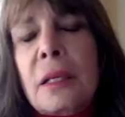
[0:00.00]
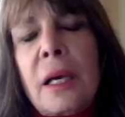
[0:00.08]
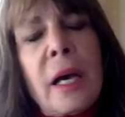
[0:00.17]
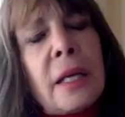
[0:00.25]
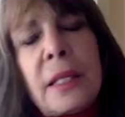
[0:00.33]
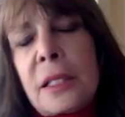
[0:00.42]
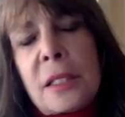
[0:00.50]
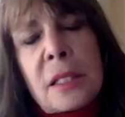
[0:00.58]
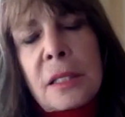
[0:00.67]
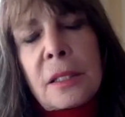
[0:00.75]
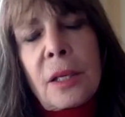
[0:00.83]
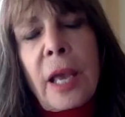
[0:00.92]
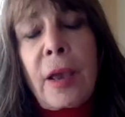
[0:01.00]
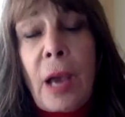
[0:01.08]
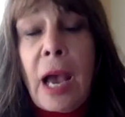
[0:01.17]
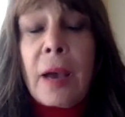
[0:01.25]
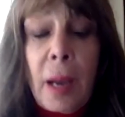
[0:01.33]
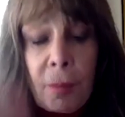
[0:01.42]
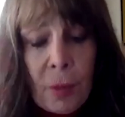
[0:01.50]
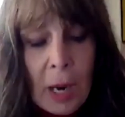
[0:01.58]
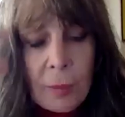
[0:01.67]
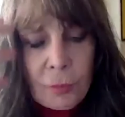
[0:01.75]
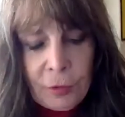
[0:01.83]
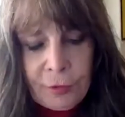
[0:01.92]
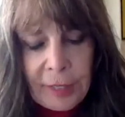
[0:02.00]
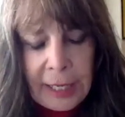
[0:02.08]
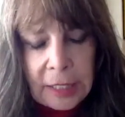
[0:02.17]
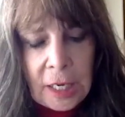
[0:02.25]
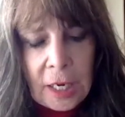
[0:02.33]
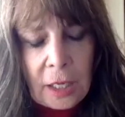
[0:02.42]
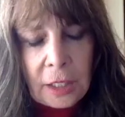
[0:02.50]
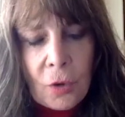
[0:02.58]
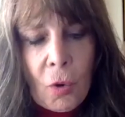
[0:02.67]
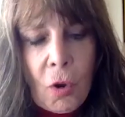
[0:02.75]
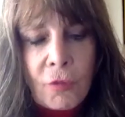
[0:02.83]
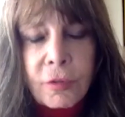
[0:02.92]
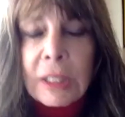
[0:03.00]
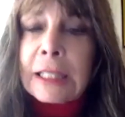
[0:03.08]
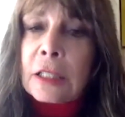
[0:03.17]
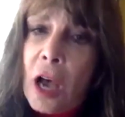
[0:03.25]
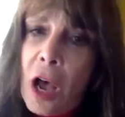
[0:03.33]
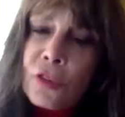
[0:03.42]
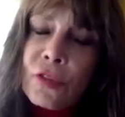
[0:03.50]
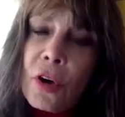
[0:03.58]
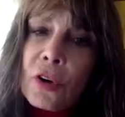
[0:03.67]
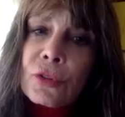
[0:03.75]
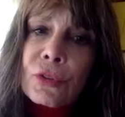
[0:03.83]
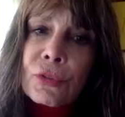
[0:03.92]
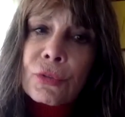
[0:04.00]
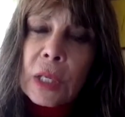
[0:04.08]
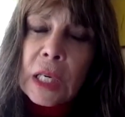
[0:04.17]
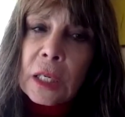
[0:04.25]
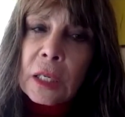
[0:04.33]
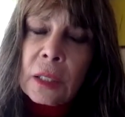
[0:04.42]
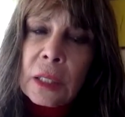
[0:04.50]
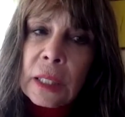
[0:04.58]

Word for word: God, that's, I, I'm, I'm reflecting on it, awful. In Godfather 3,